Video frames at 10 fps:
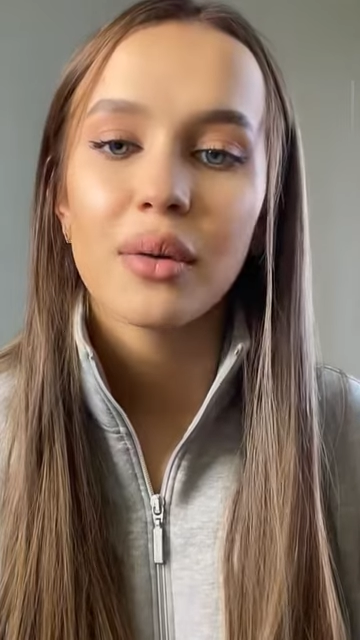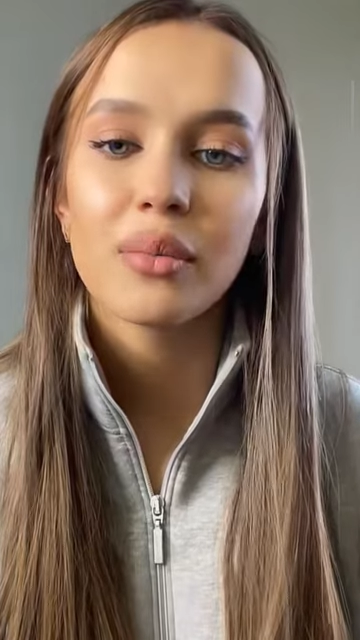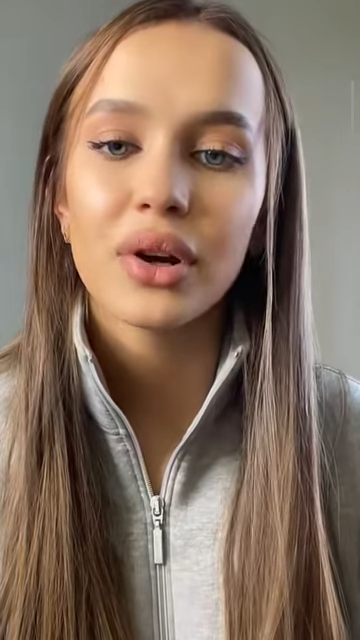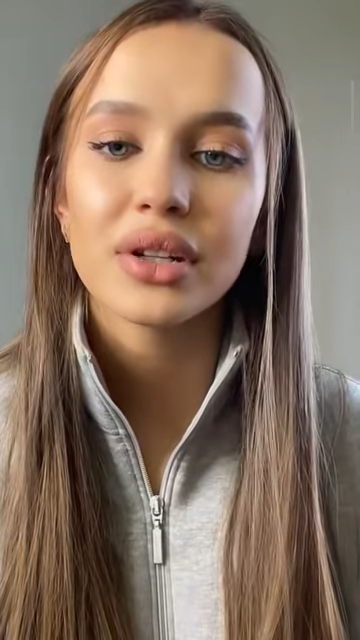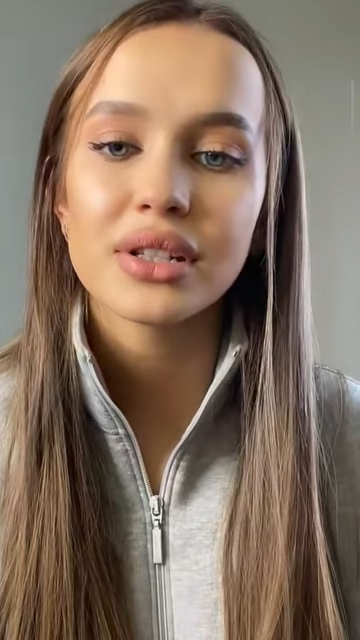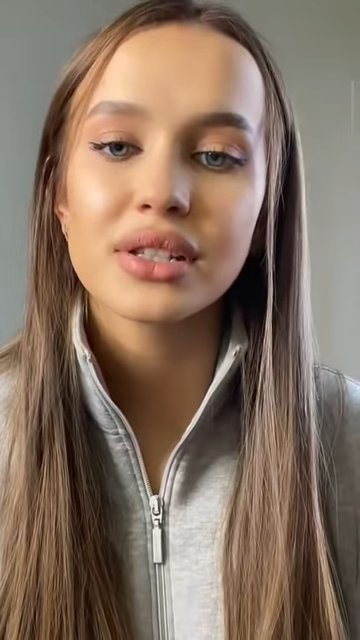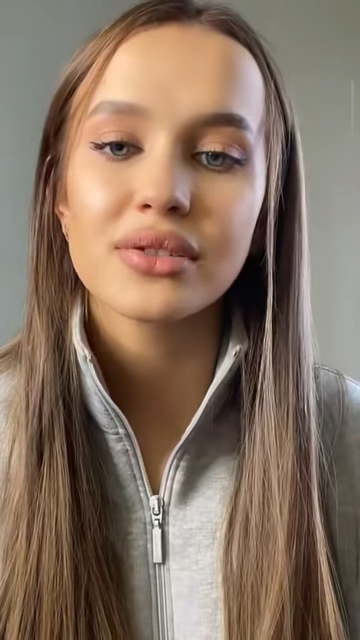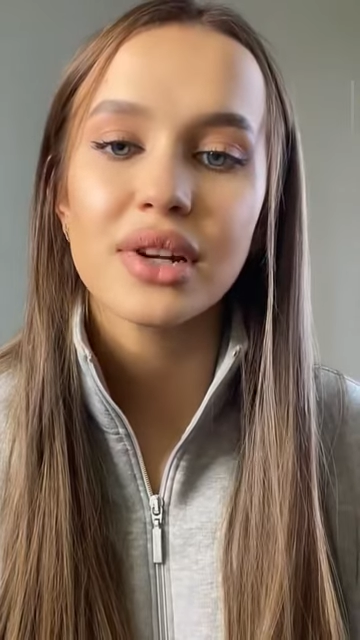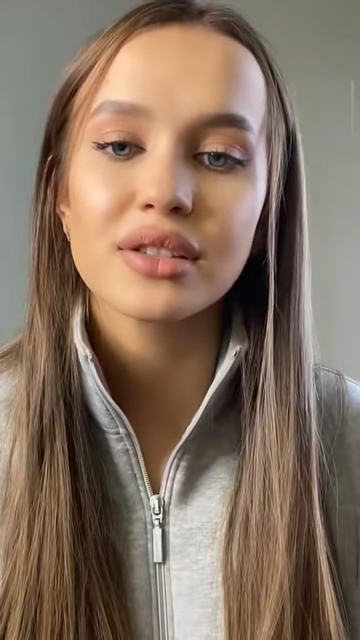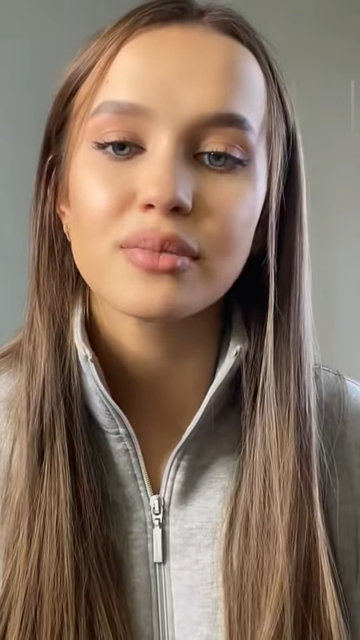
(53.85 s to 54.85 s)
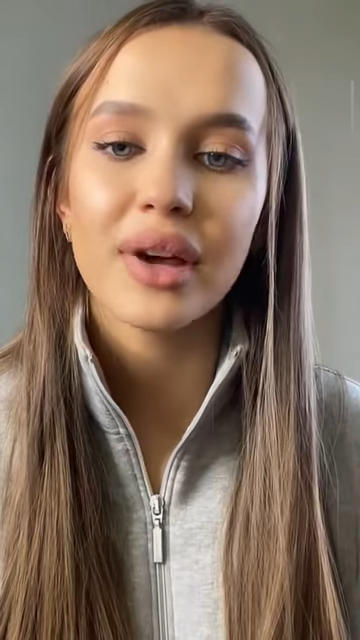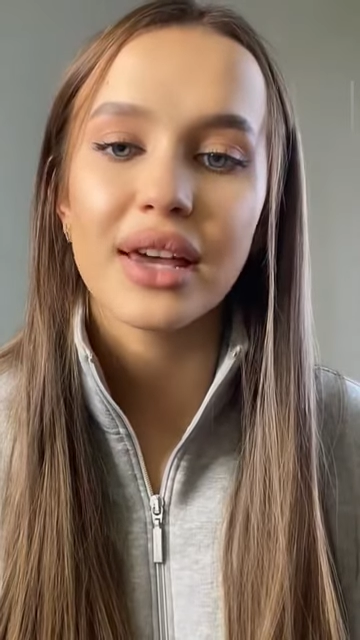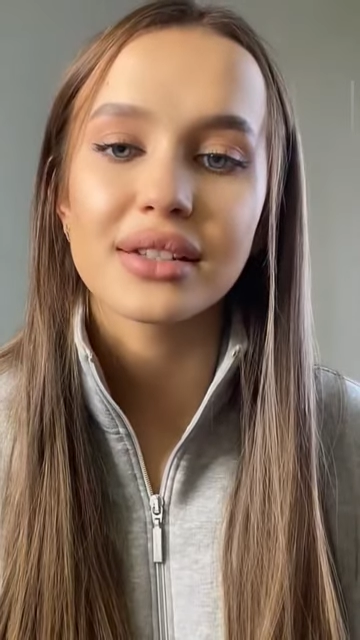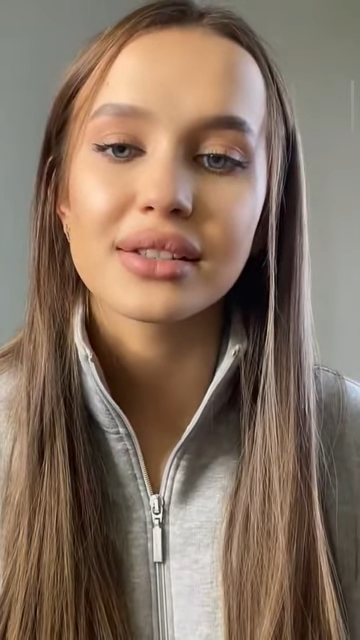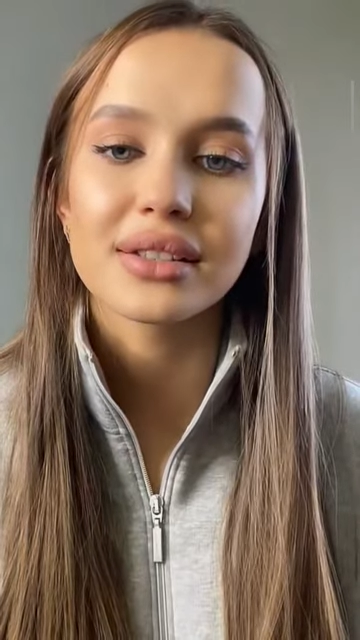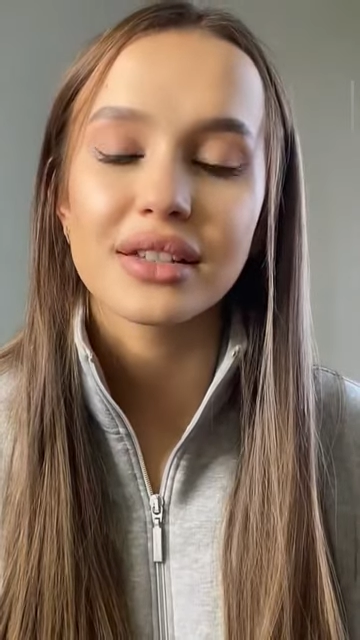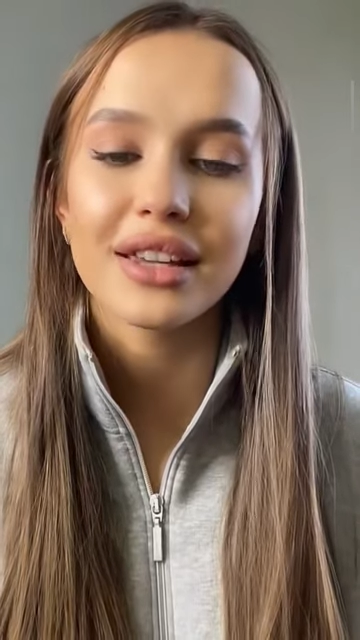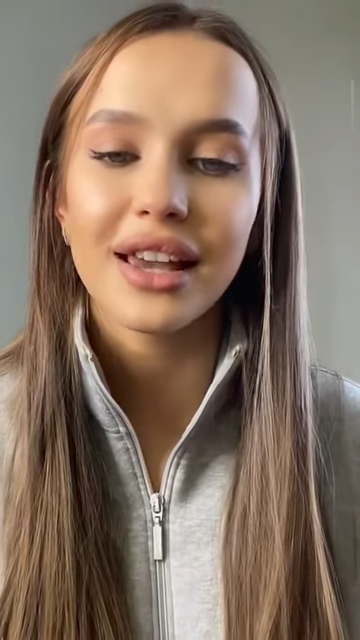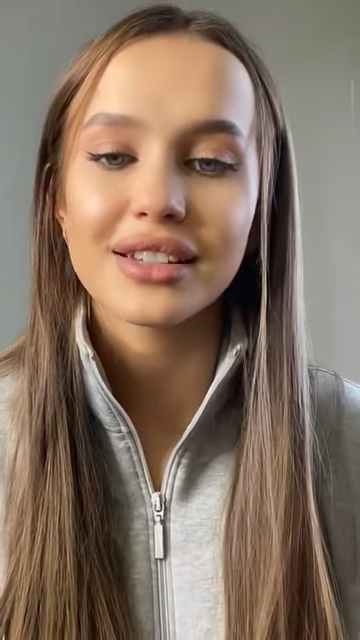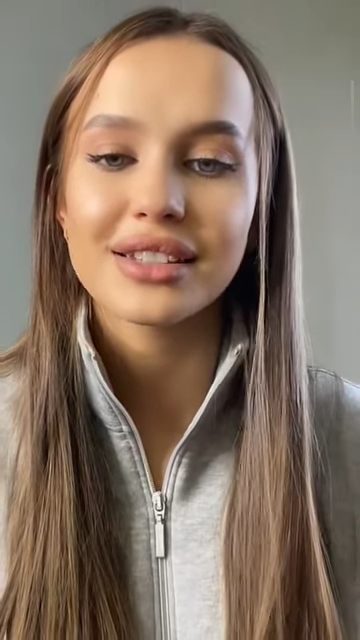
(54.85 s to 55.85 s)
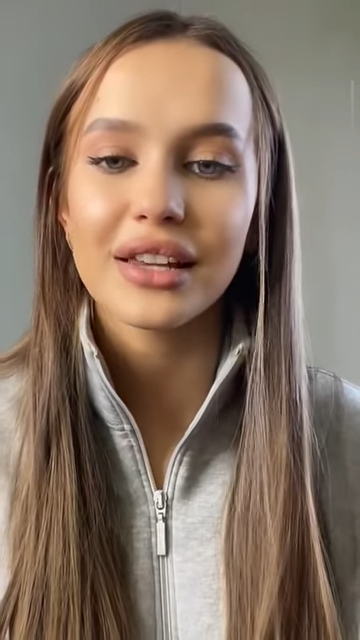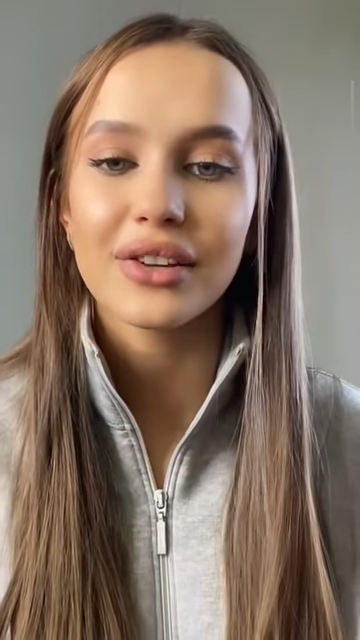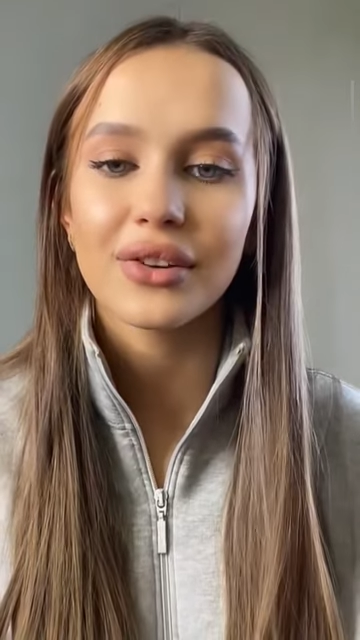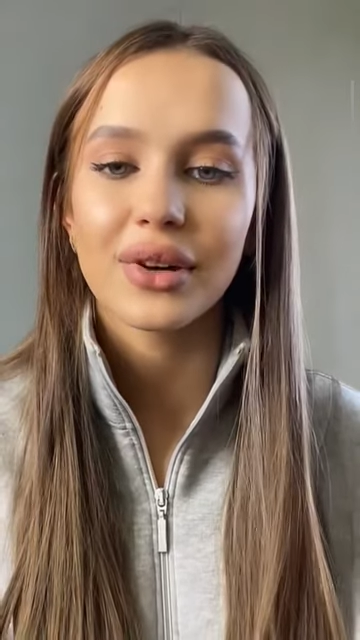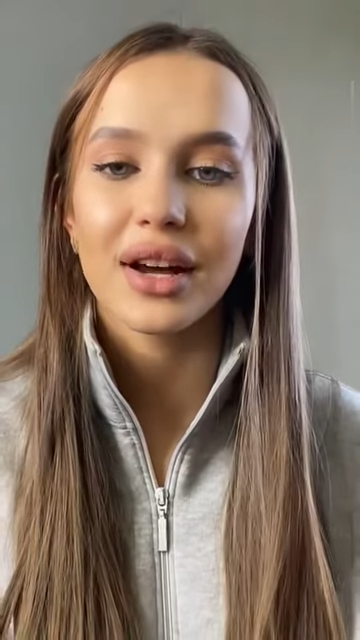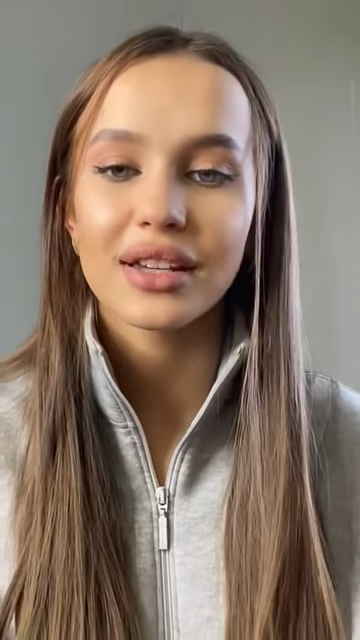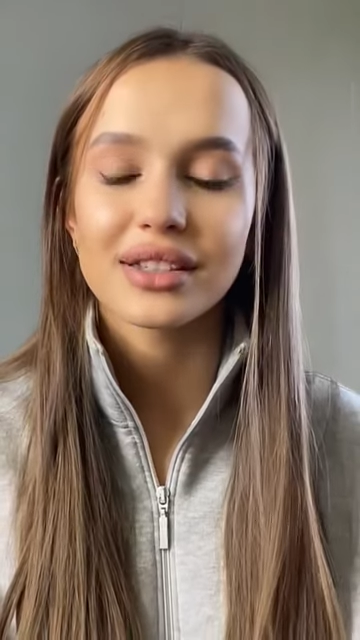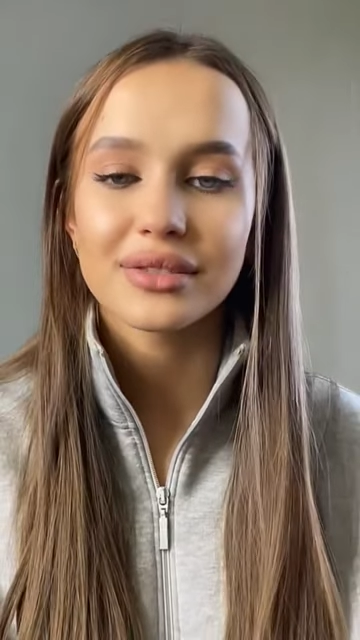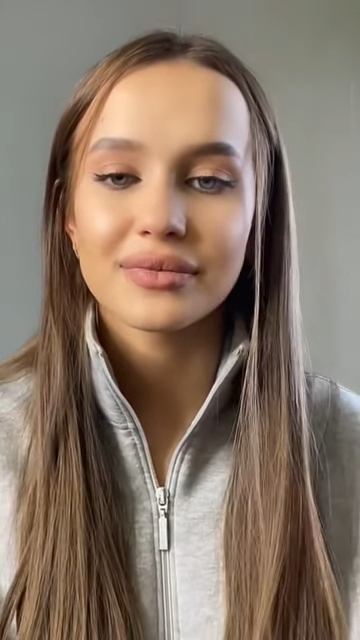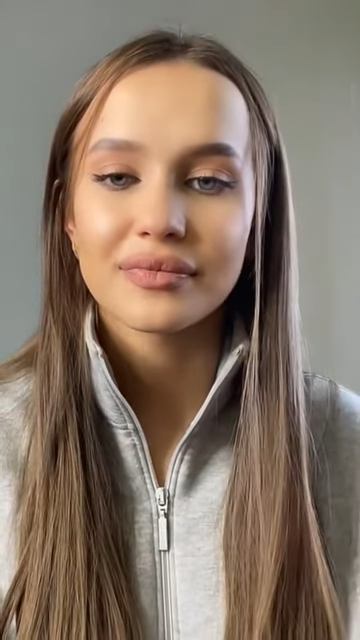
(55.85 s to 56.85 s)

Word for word: Bonus is dressed best. Yes, thank you, guys.